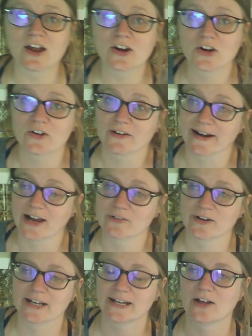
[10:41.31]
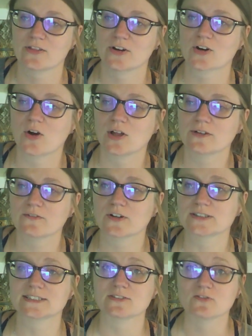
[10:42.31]
thundering out right now. They're calling
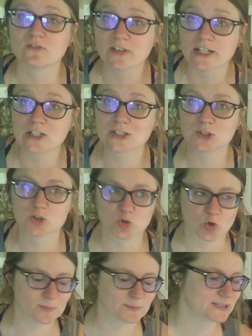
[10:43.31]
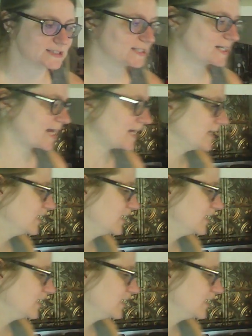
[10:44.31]
for severe storms today.